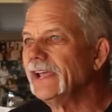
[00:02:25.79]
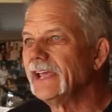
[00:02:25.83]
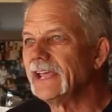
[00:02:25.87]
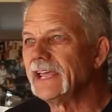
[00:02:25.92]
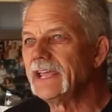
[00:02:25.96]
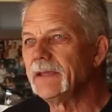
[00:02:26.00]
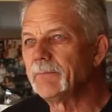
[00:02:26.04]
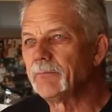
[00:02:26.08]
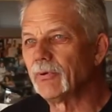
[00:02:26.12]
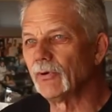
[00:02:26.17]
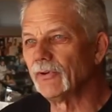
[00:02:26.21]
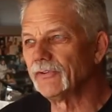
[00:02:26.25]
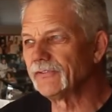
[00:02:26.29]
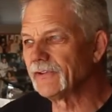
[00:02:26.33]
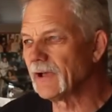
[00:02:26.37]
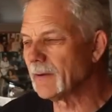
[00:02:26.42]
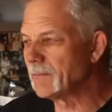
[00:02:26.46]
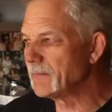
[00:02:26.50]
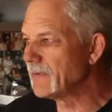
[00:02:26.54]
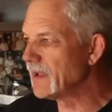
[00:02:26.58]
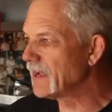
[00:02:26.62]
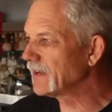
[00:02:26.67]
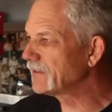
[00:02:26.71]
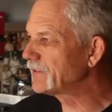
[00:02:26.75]
He pulls
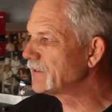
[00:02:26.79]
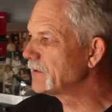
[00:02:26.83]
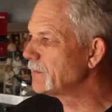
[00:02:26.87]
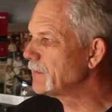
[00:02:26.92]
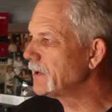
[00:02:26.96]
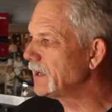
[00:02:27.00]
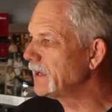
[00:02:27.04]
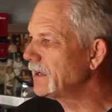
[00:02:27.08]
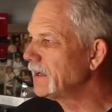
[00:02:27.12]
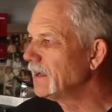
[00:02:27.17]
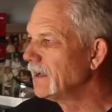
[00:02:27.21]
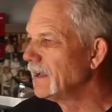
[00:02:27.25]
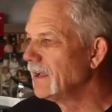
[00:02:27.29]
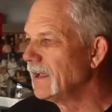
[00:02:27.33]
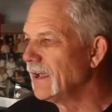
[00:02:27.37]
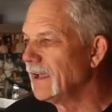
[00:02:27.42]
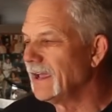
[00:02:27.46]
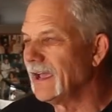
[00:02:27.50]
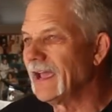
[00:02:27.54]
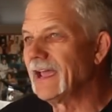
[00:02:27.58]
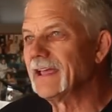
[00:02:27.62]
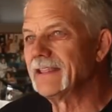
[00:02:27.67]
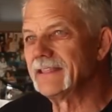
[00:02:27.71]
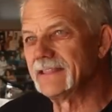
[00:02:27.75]
up next to me
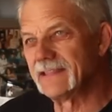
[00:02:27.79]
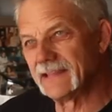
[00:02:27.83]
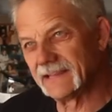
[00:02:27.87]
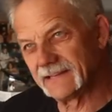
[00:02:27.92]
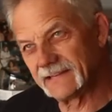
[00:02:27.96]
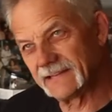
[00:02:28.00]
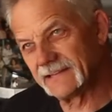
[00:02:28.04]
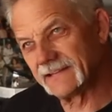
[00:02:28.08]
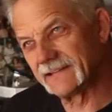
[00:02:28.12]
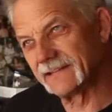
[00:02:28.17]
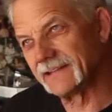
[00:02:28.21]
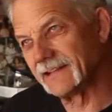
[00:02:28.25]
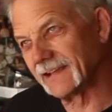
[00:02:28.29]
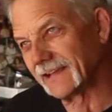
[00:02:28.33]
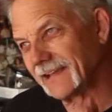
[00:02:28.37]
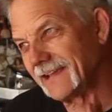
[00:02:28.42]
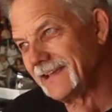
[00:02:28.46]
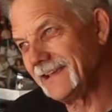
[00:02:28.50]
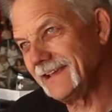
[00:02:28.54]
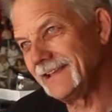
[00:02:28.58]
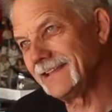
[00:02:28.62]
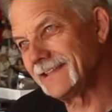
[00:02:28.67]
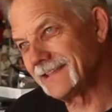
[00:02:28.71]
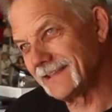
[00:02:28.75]
and this is the
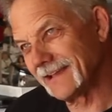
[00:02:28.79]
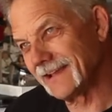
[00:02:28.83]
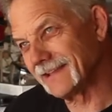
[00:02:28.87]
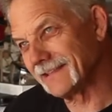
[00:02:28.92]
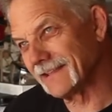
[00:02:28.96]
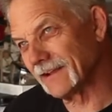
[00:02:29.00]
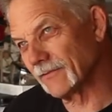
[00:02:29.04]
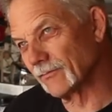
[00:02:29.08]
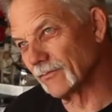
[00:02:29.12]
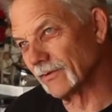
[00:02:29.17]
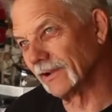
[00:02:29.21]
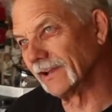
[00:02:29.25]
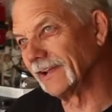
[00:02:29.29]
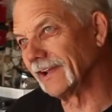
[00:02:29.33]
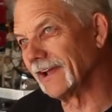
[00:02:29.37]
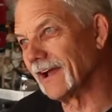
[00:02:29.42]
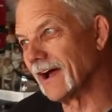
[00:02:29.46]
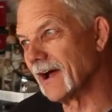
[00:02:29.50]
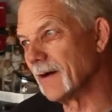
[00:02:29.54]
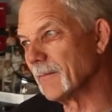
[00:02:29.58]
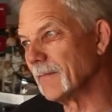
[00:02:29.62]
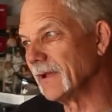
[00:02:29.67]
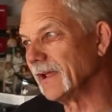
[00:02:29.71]
key thing that really got